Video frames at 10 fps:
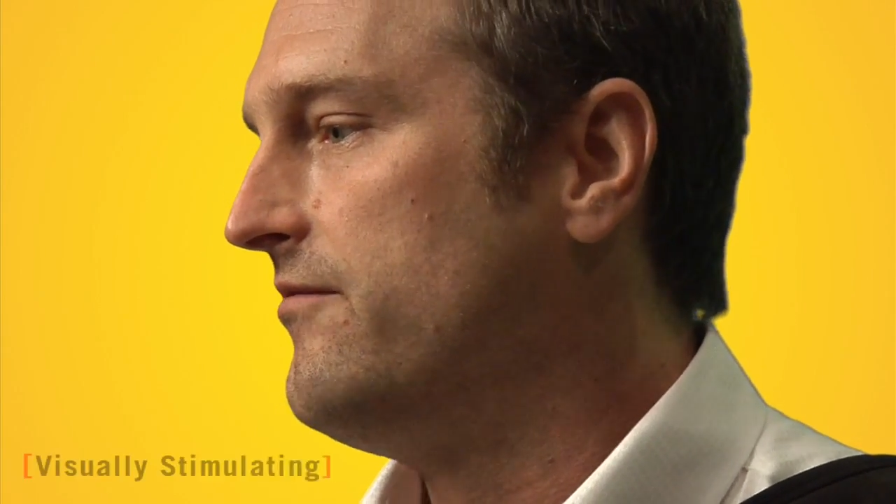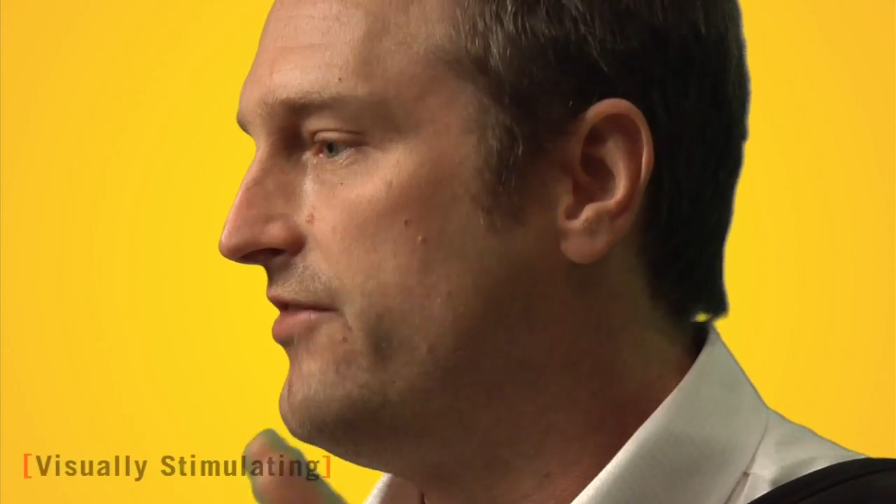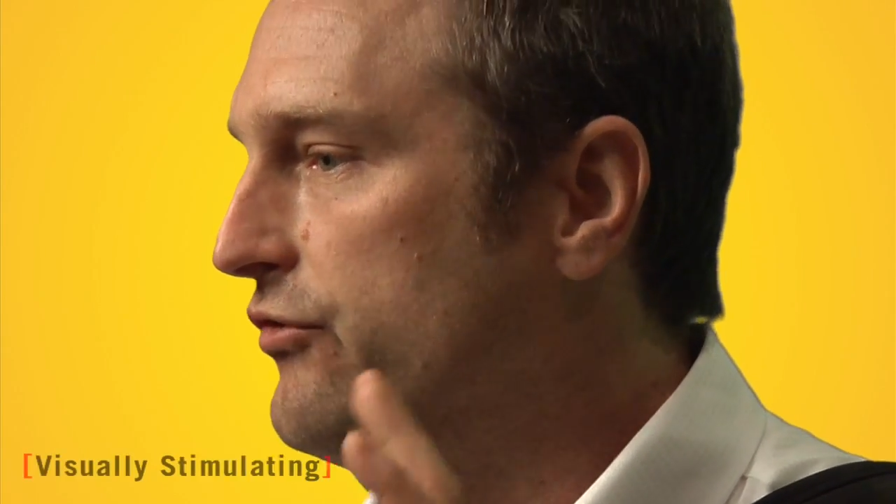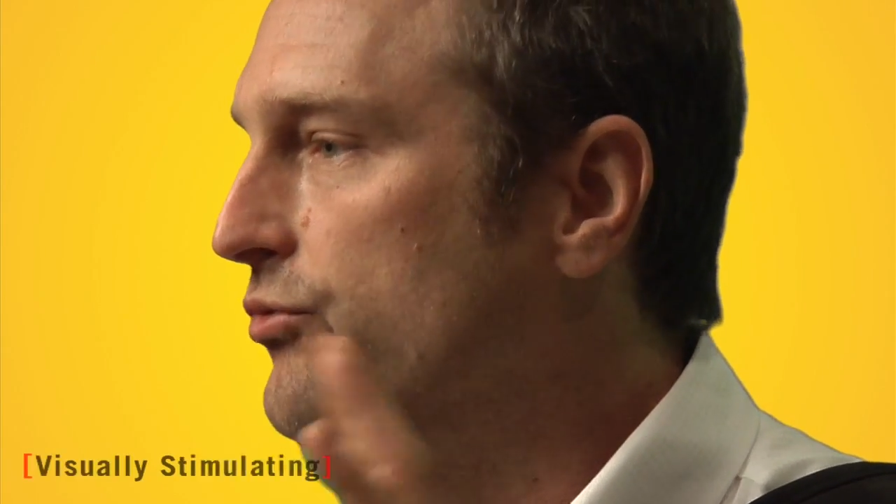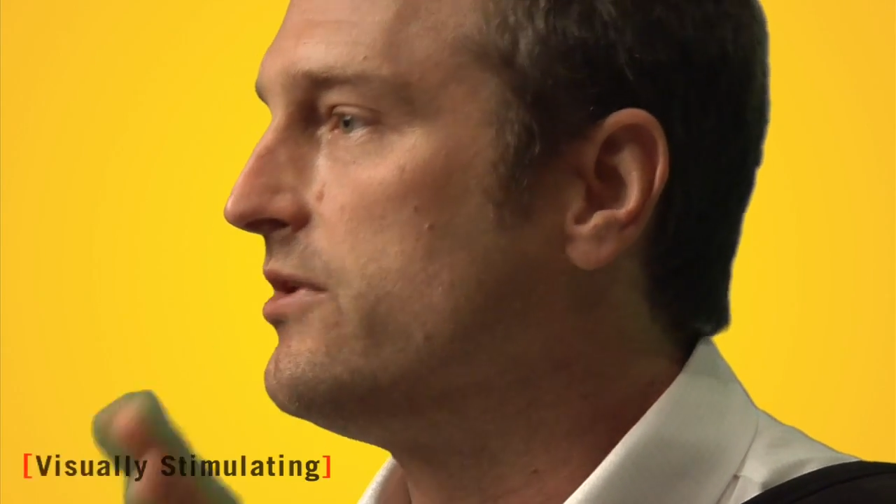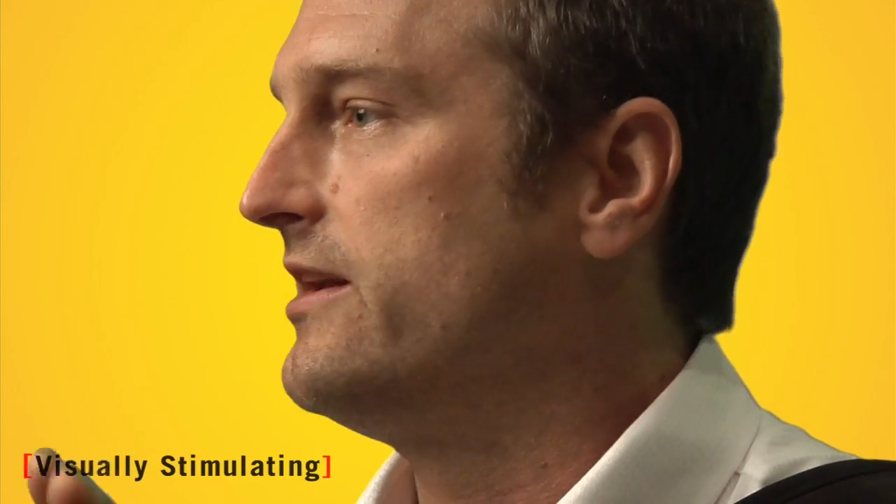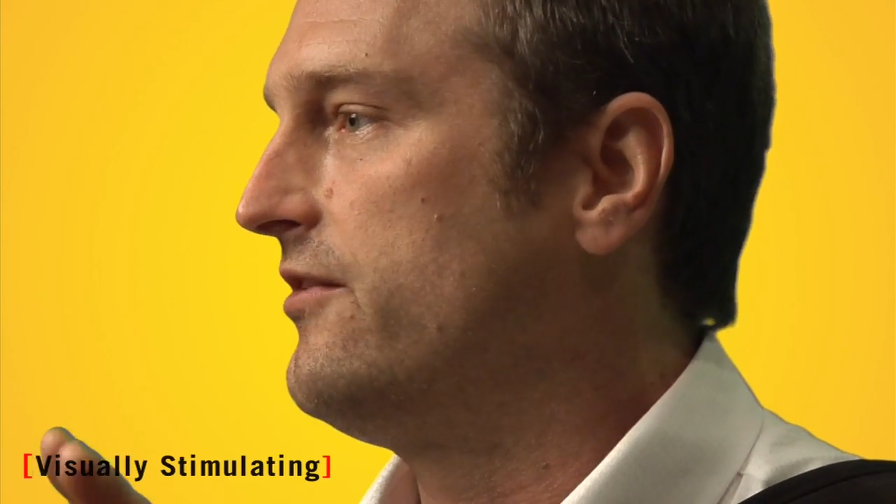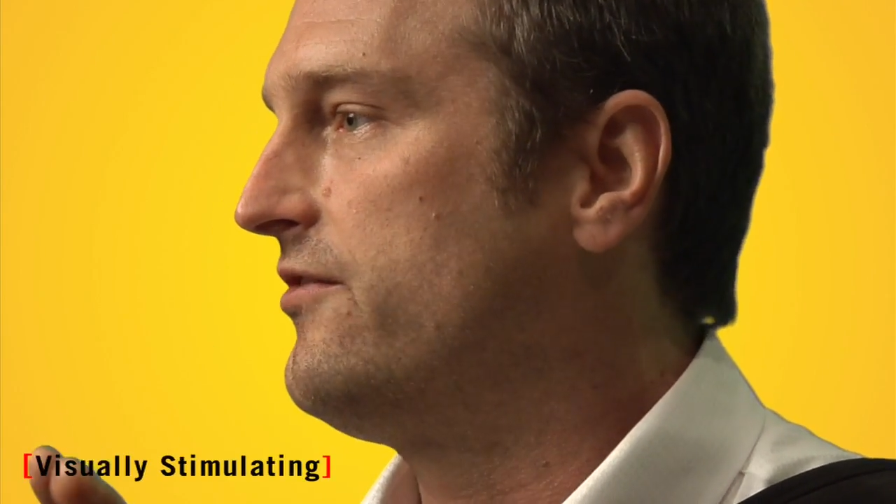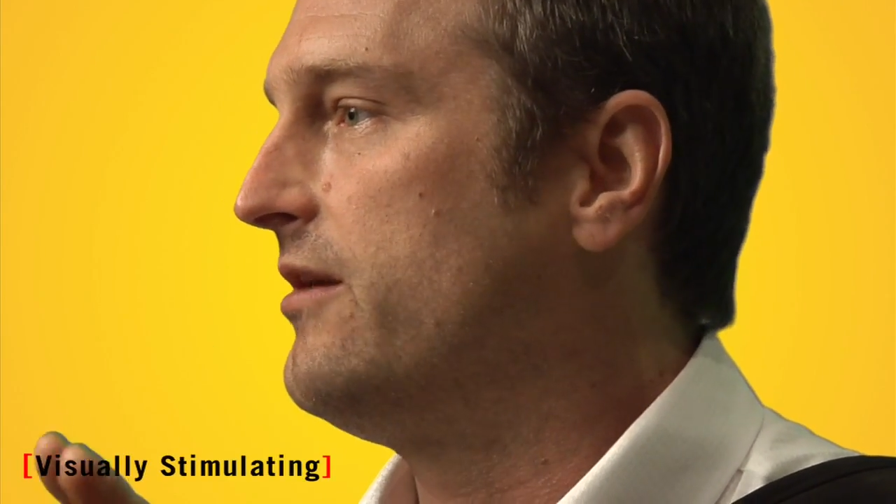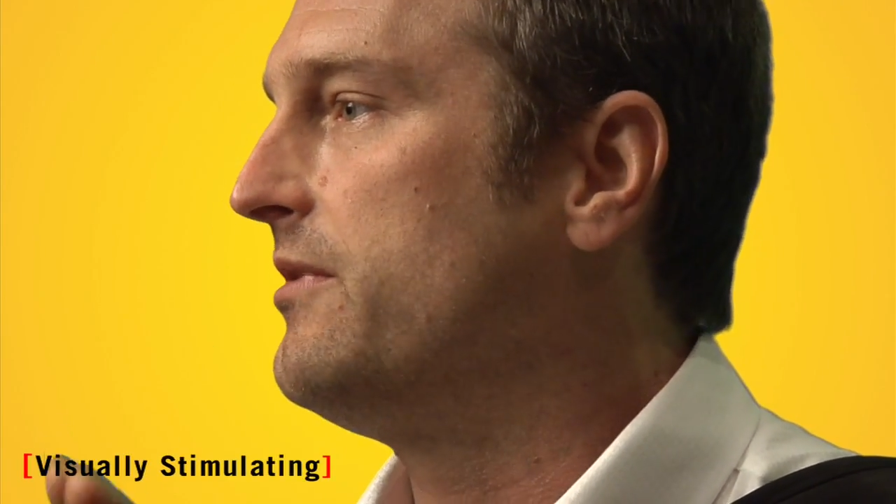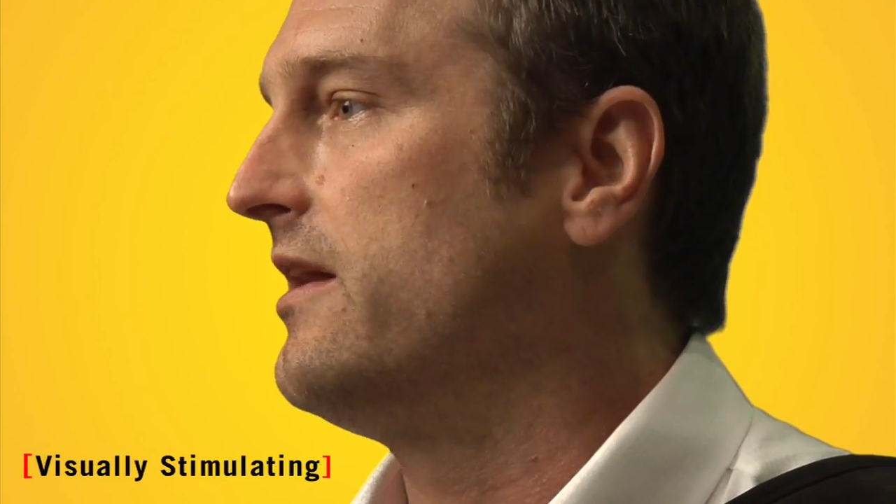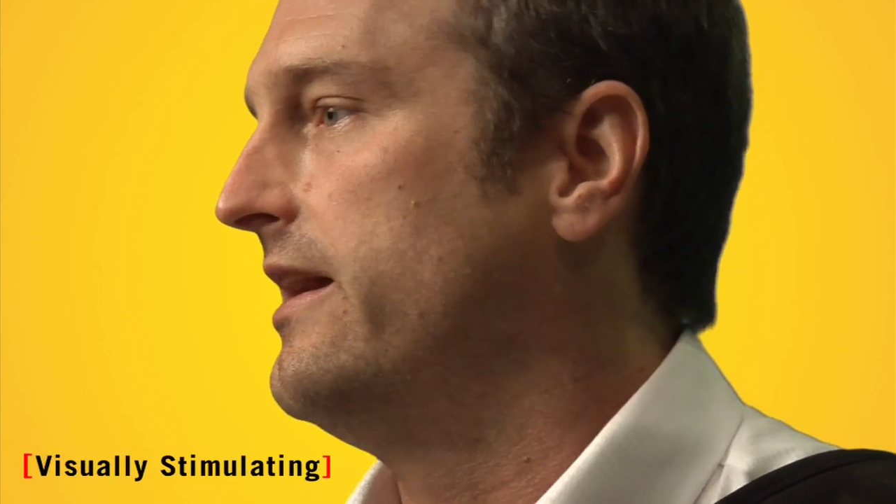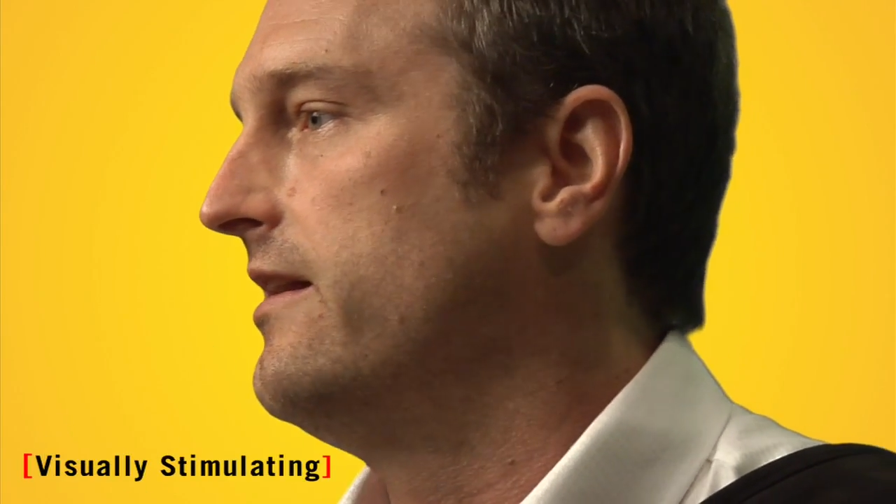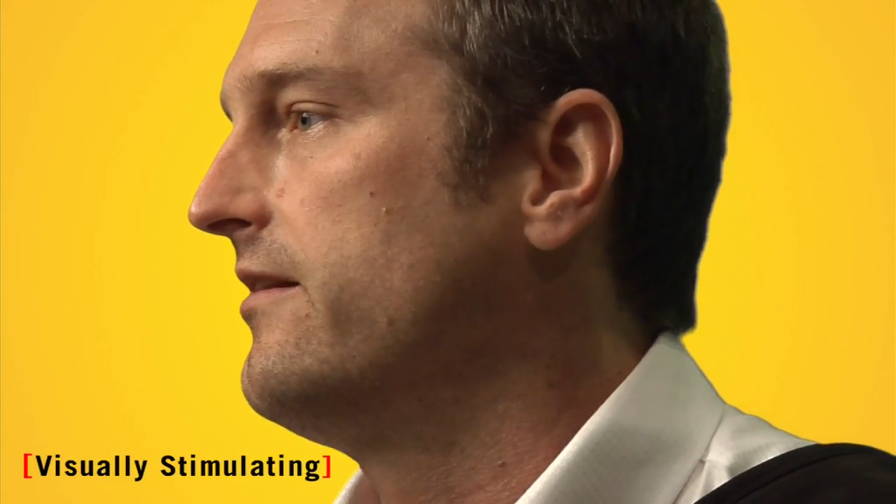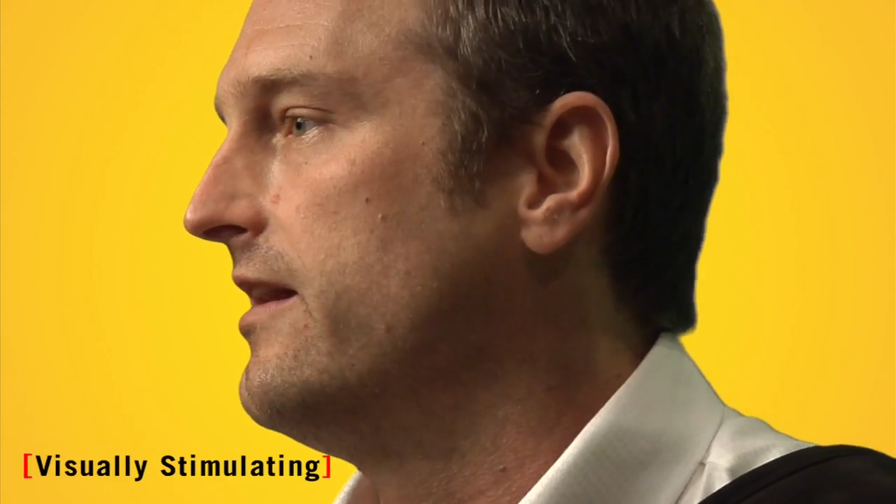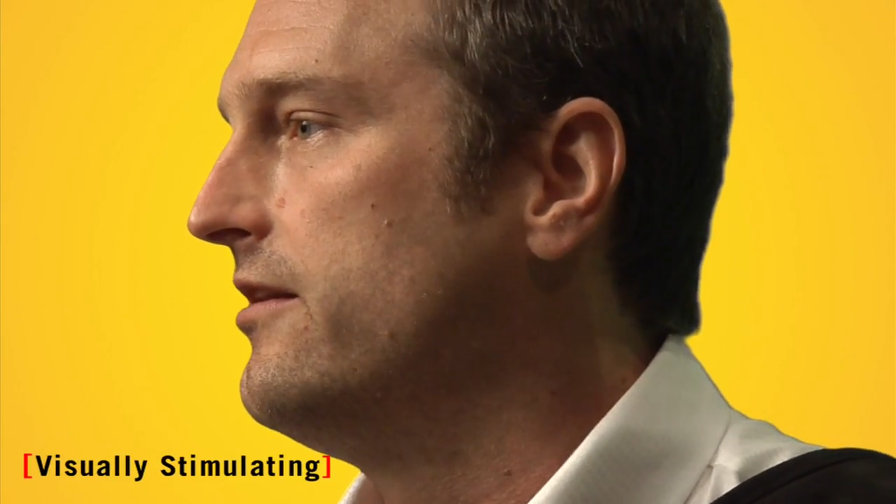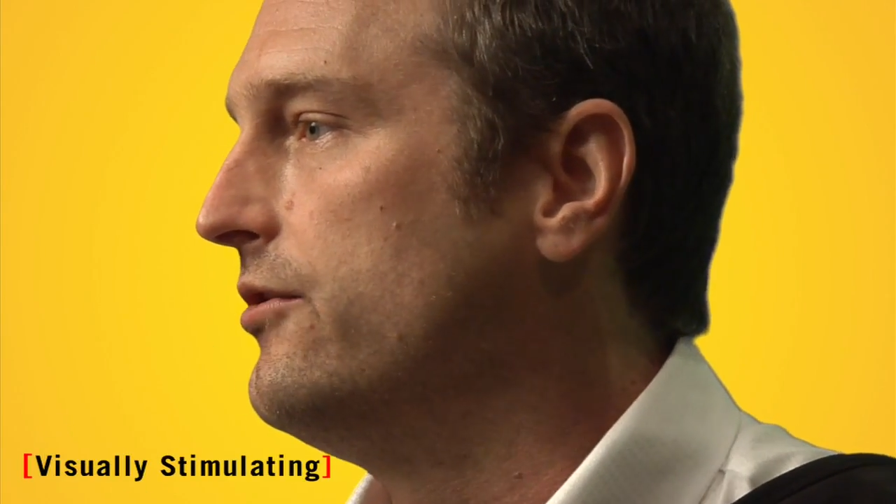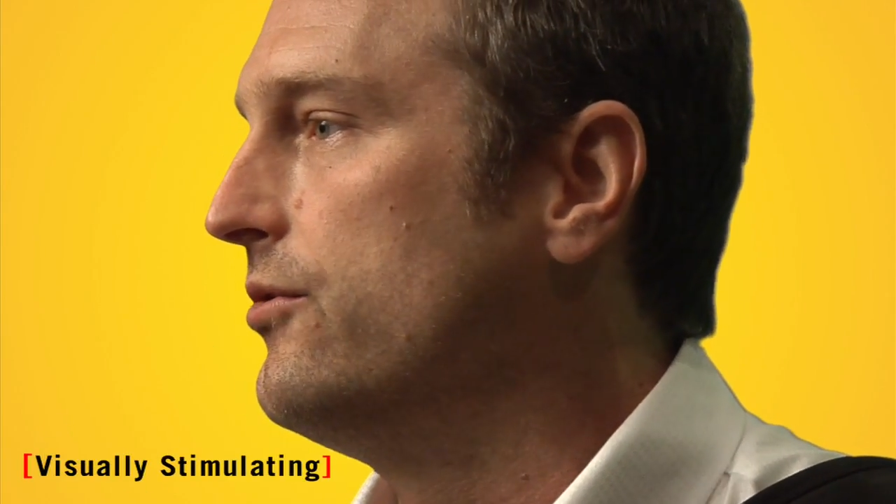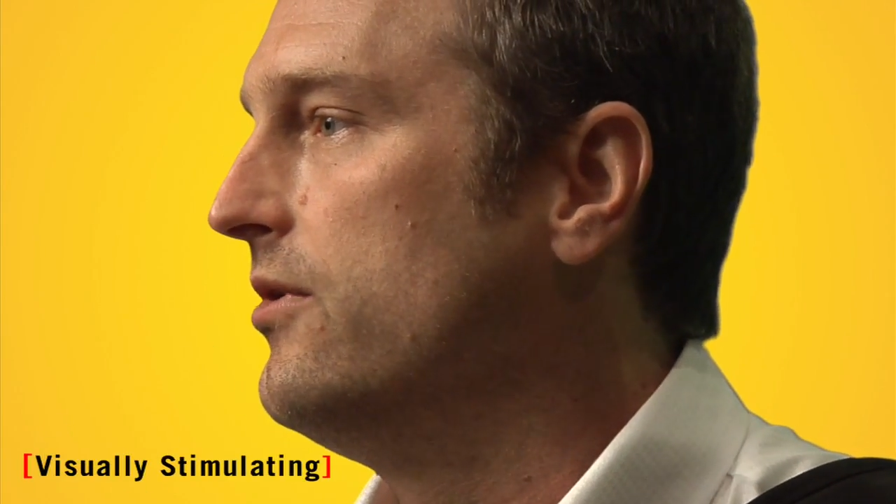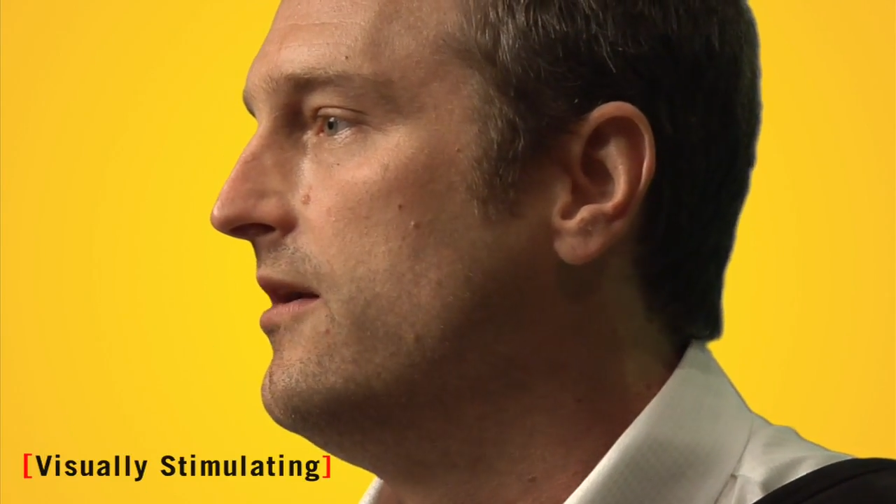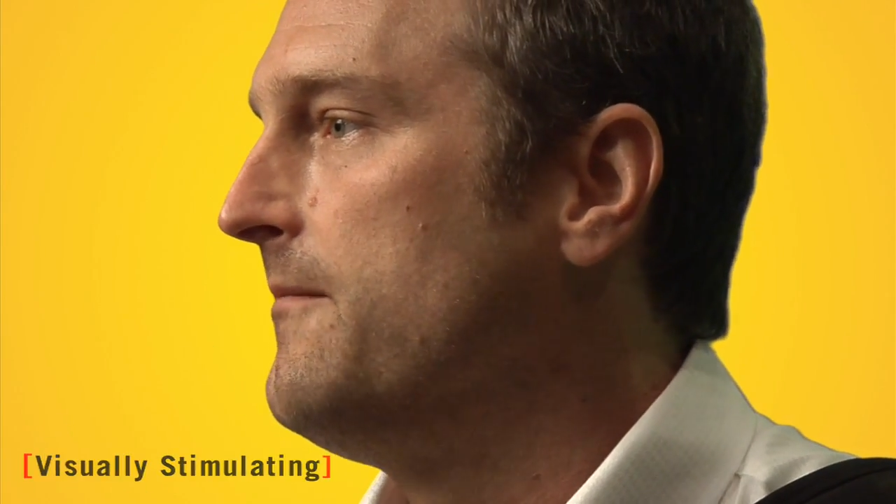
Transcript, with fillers: visually stimulating that you.